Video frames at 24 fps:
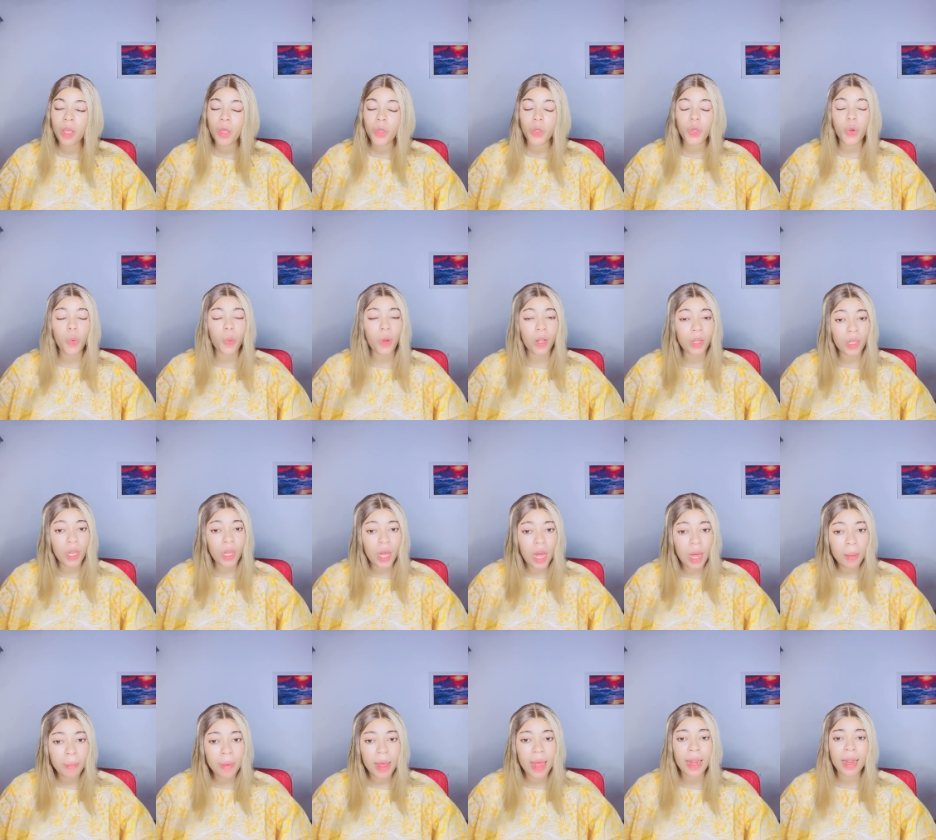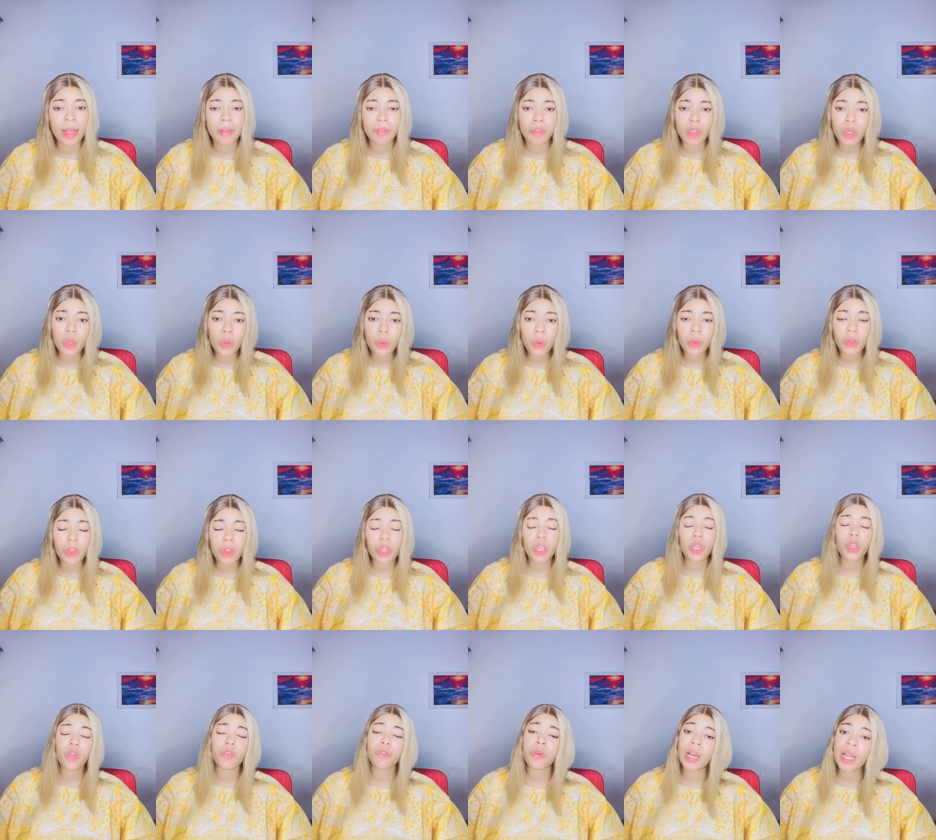You're welcome. I love you.
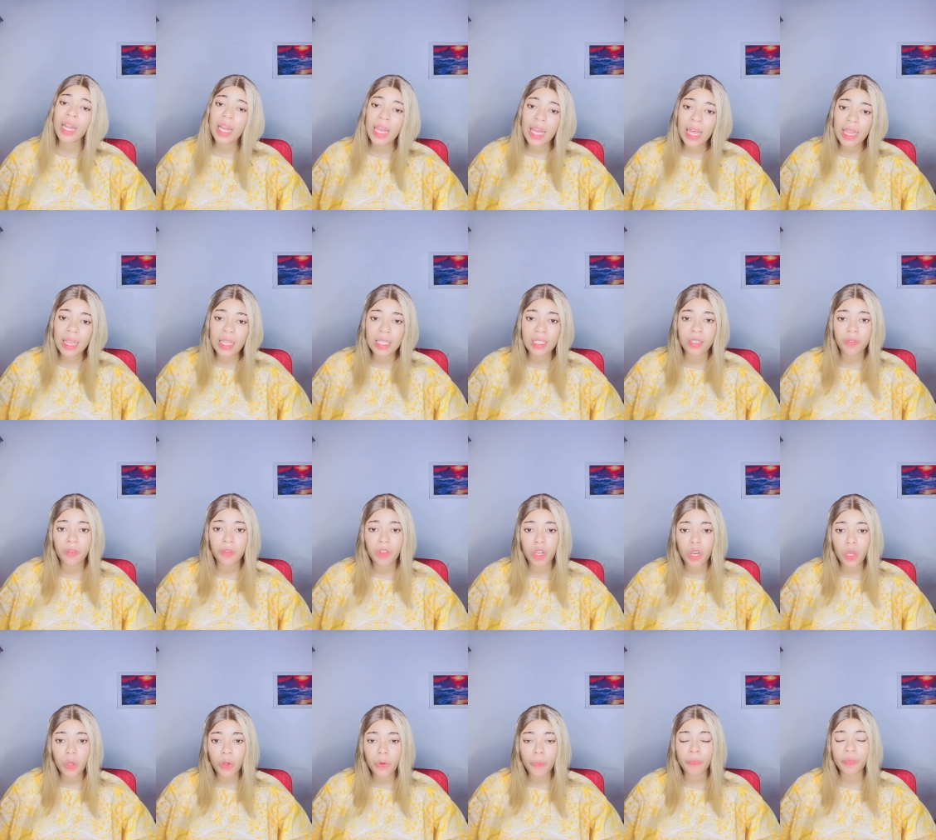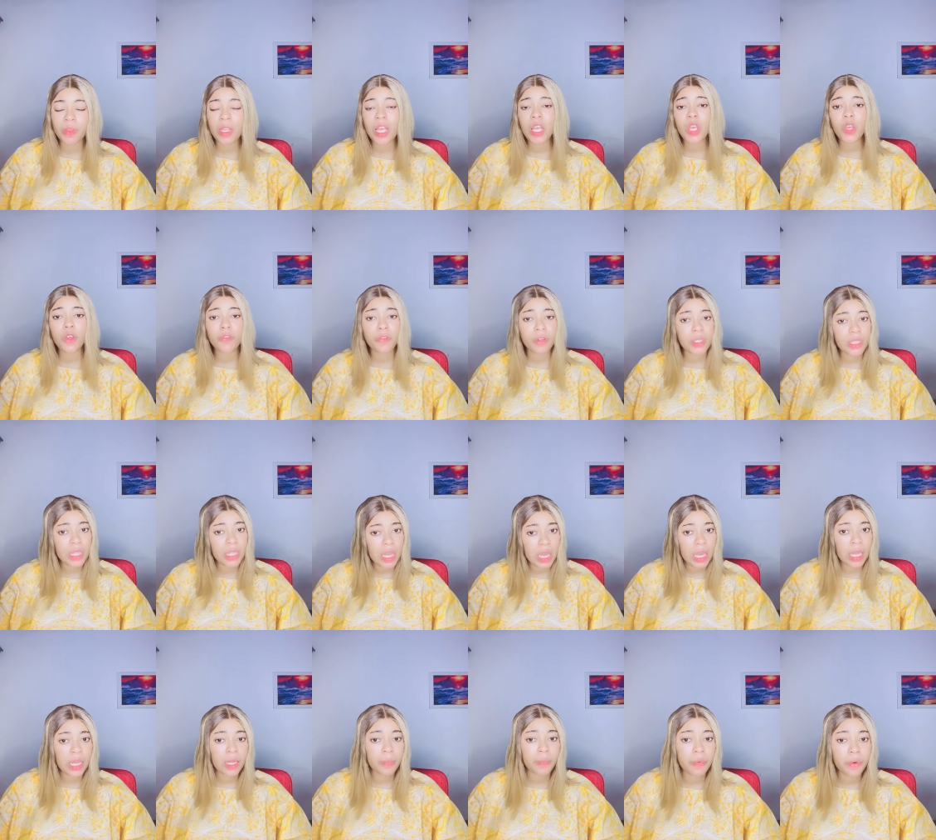Thank you for clicking this video. Thank you for
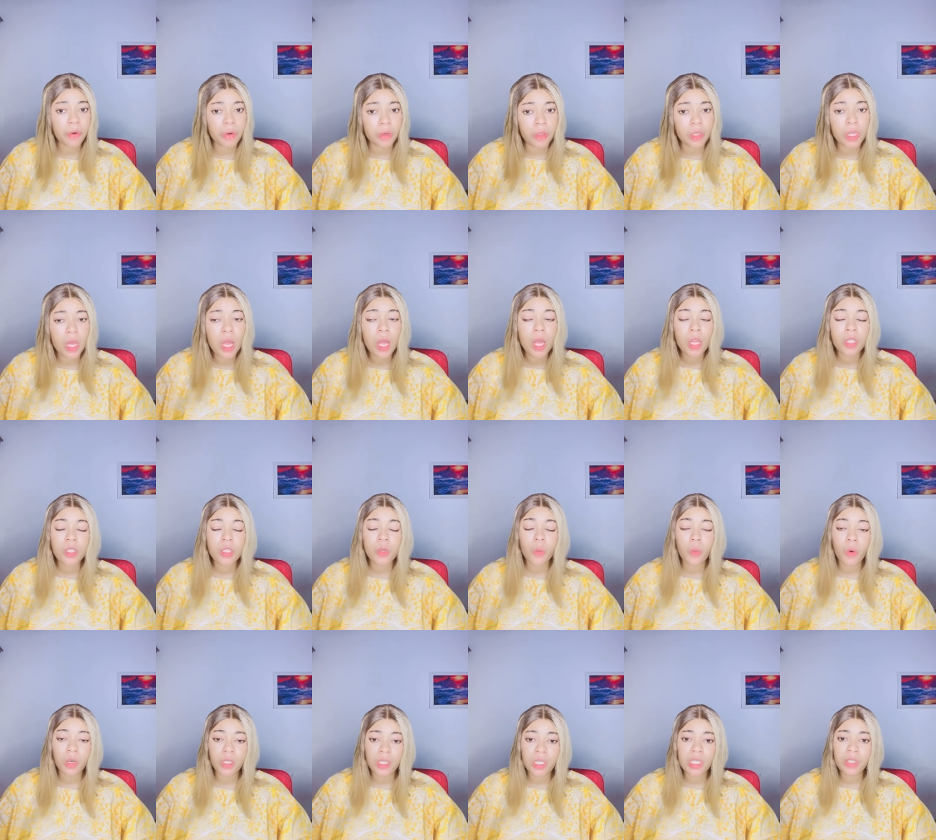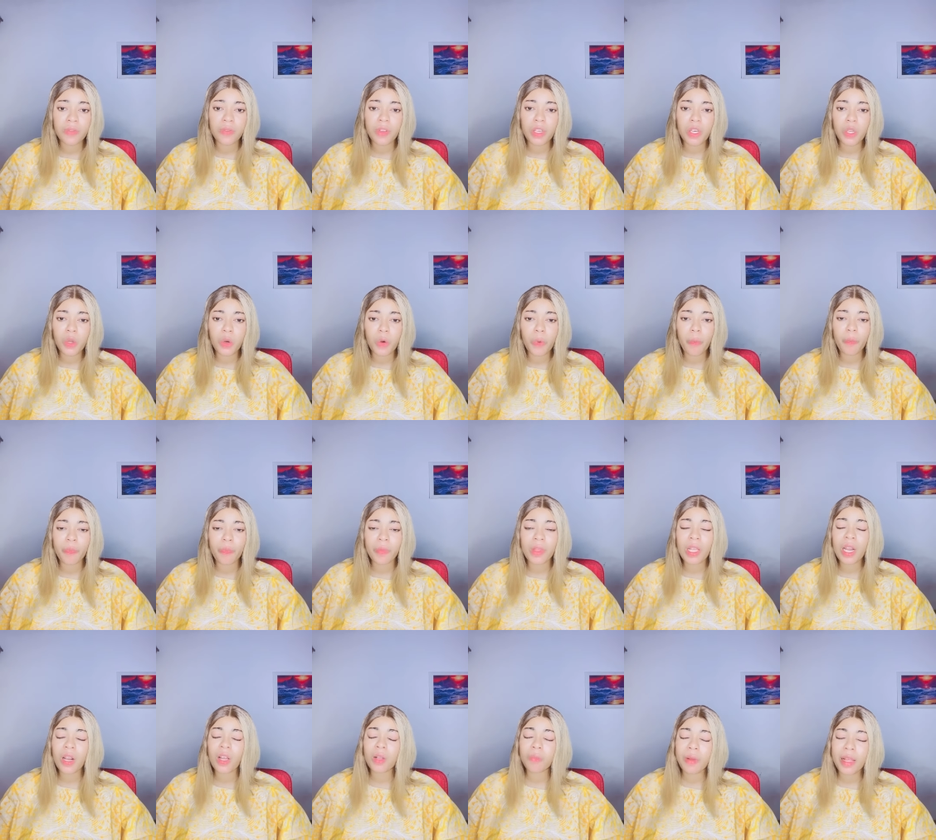taking the pause to watch this video. The
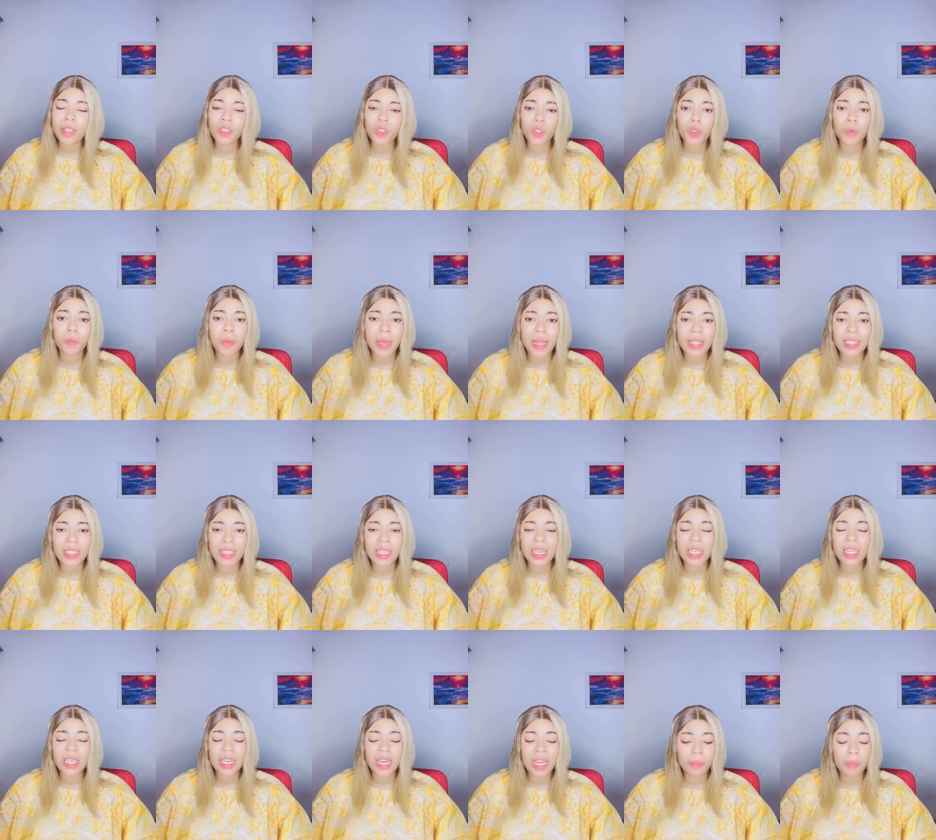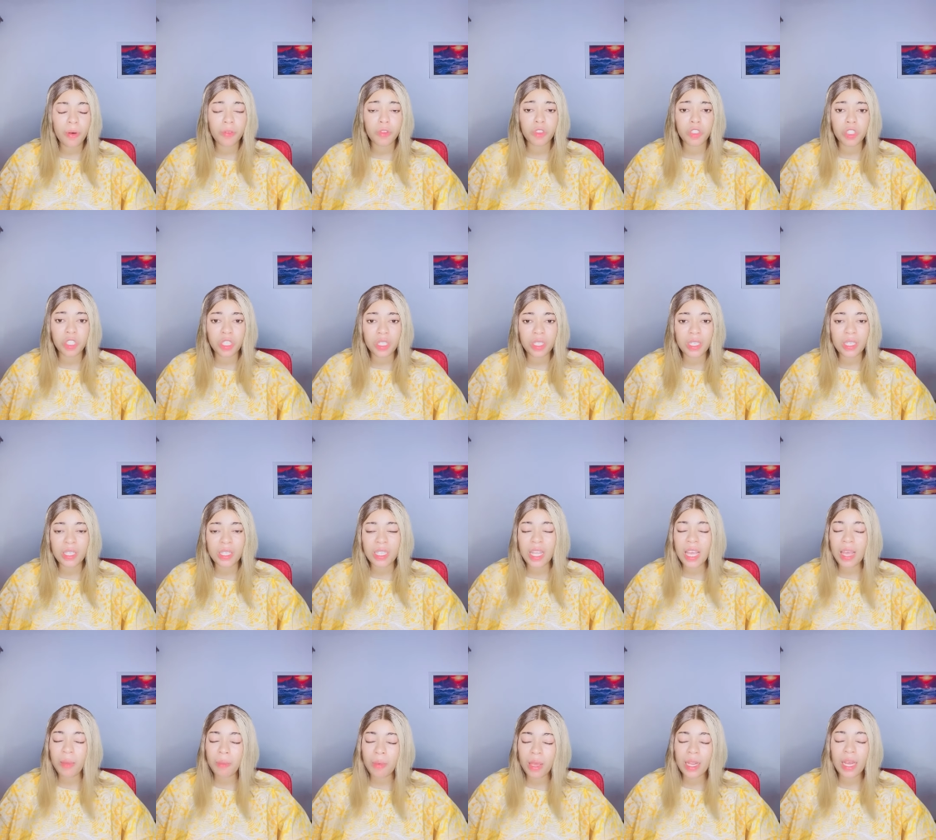Lord bless you mightily in the name of Jesus.
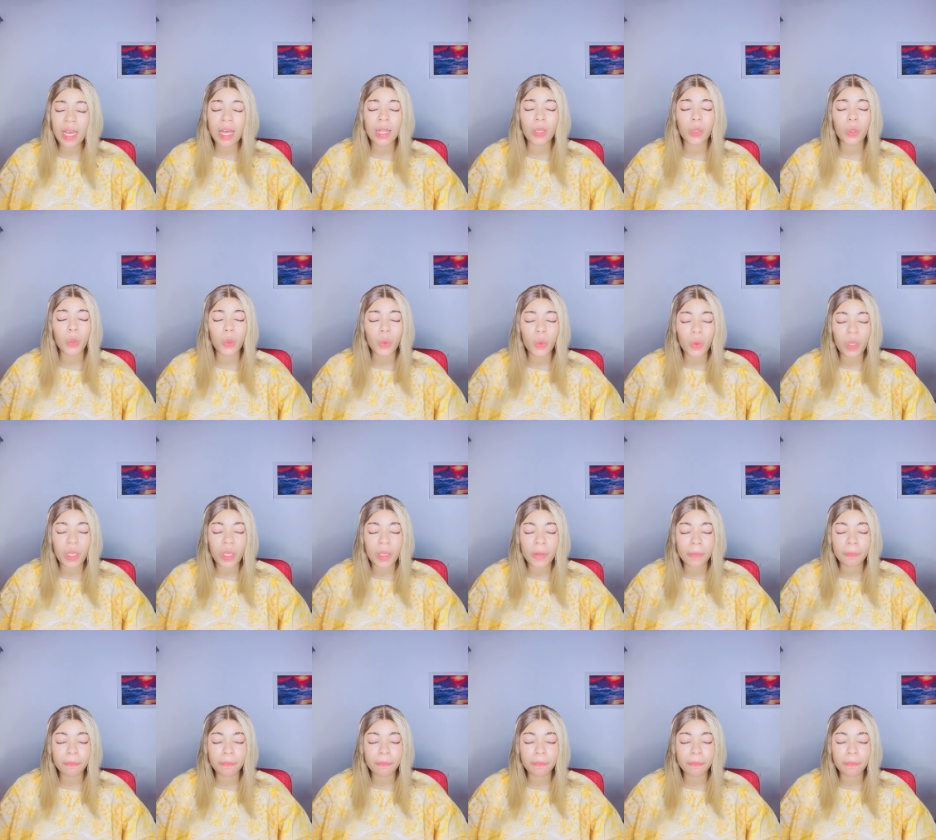Amen. Hallelujah.